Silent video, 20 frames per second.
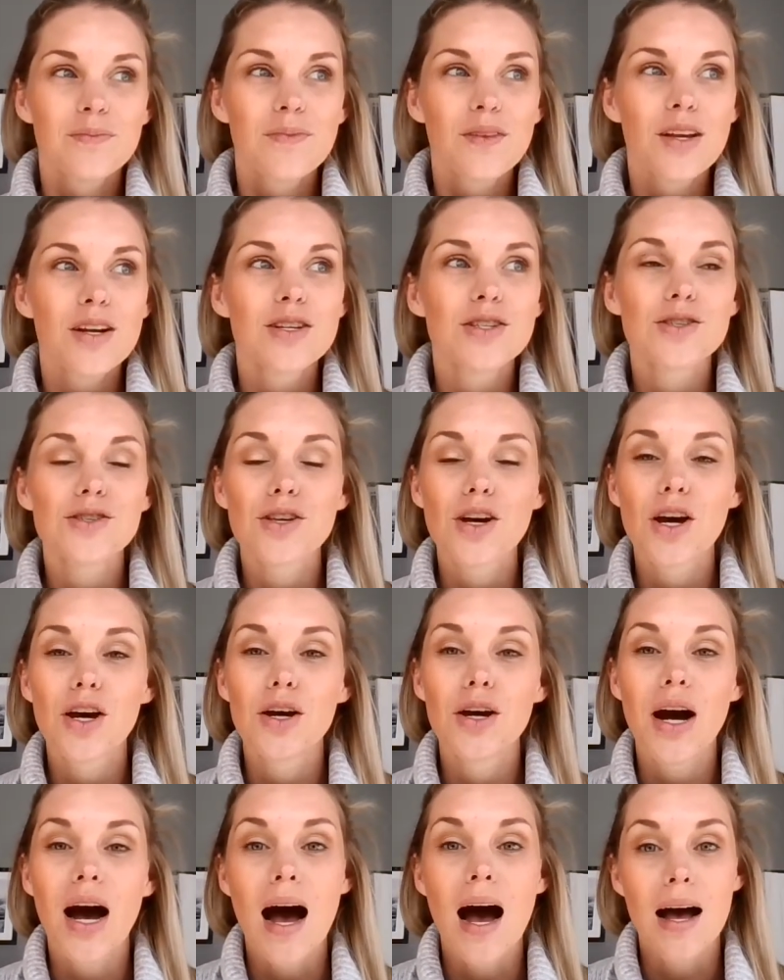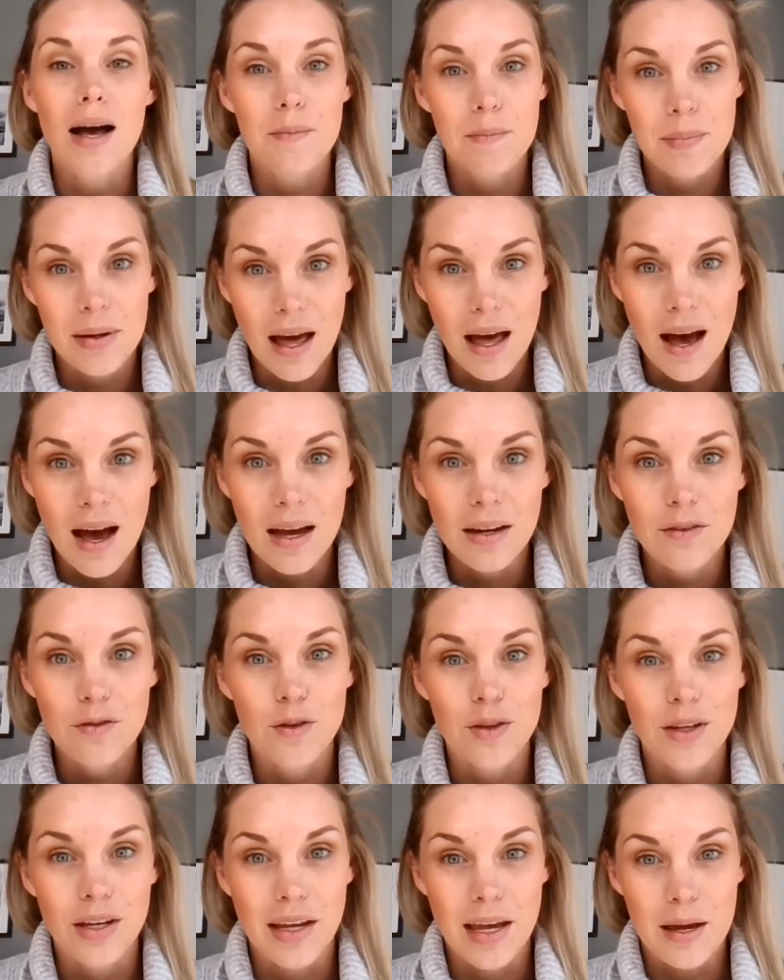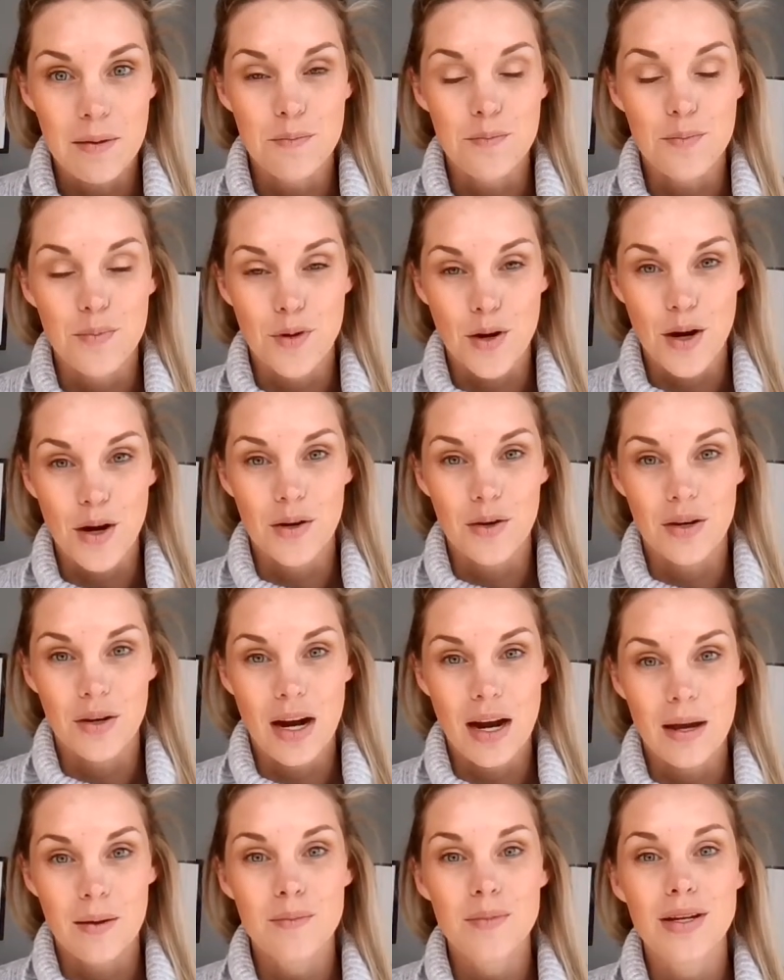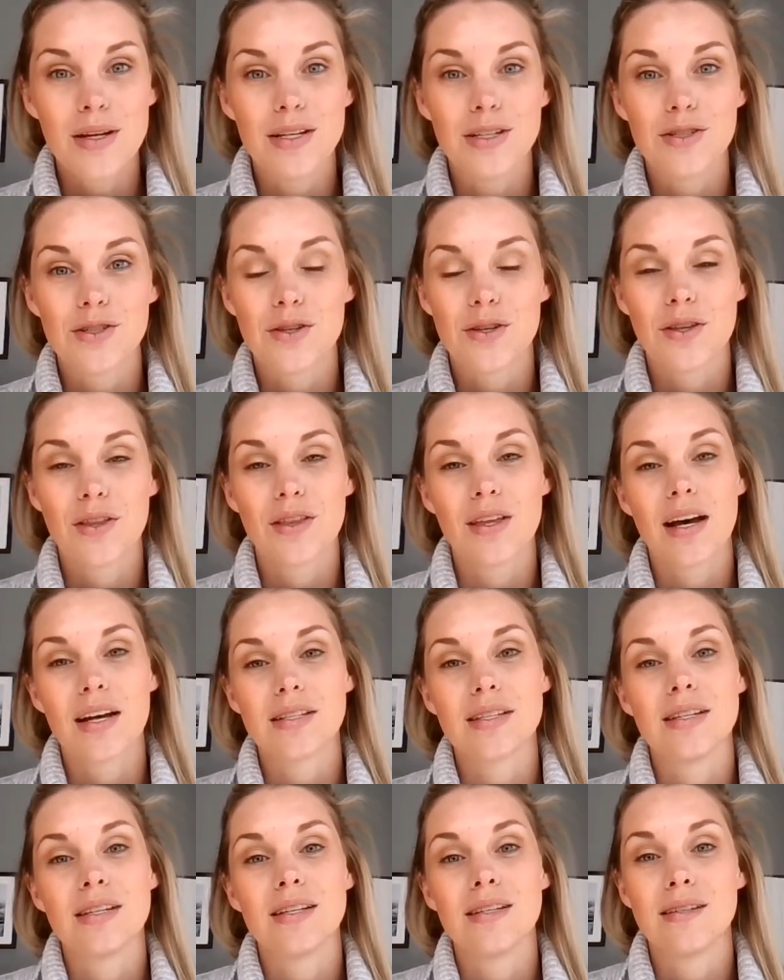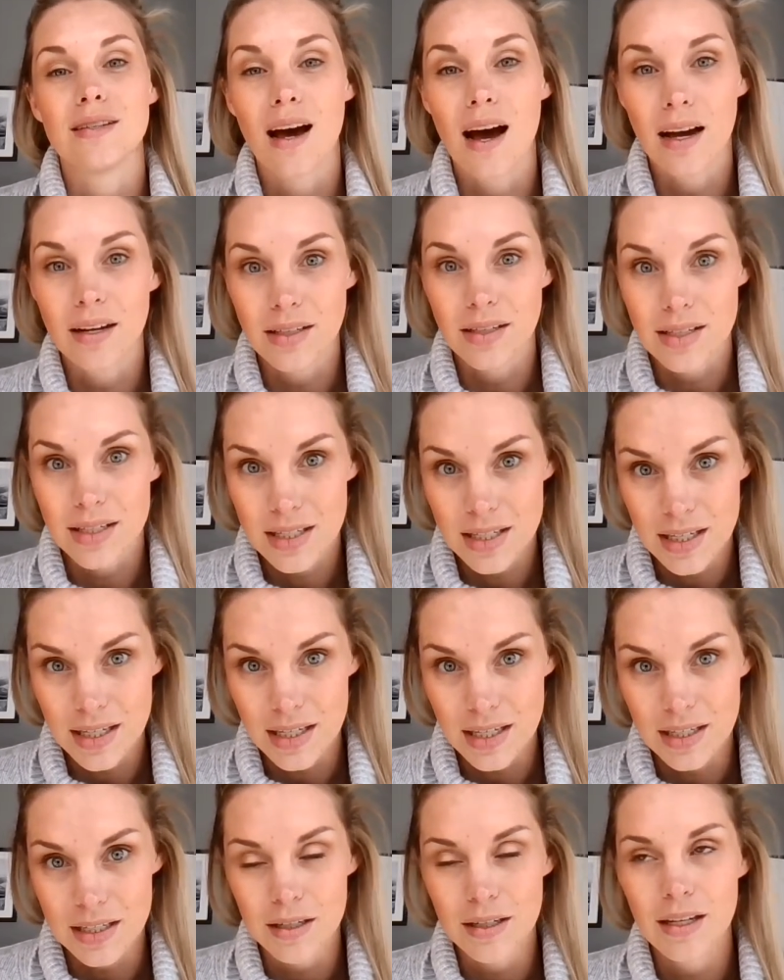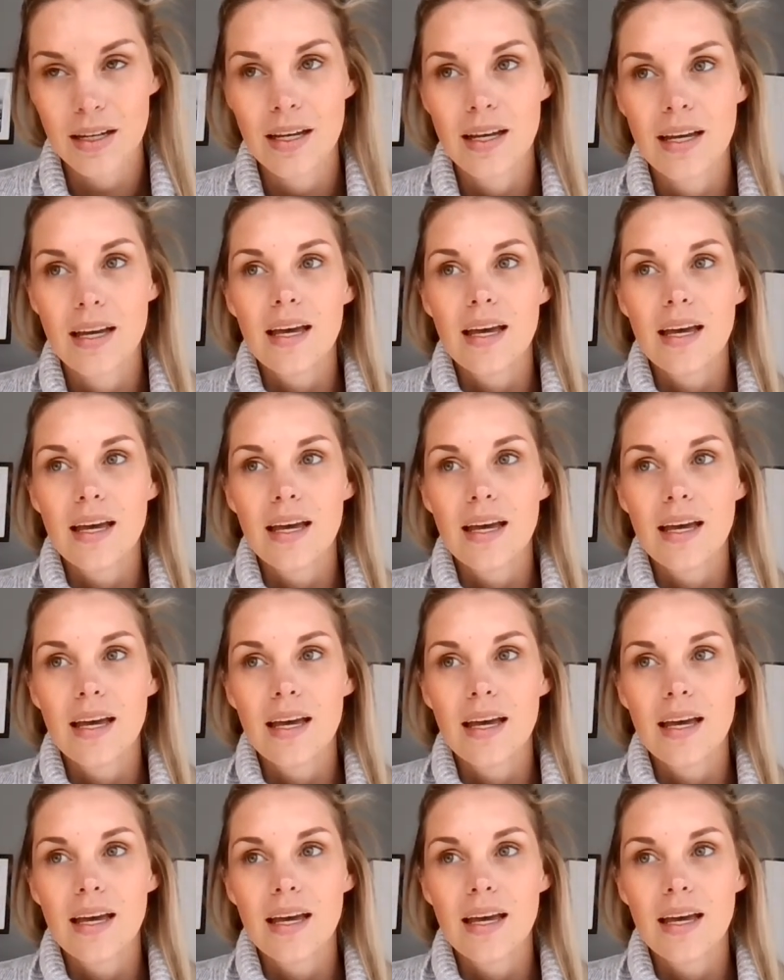So I applied for the GEMP program in 2019.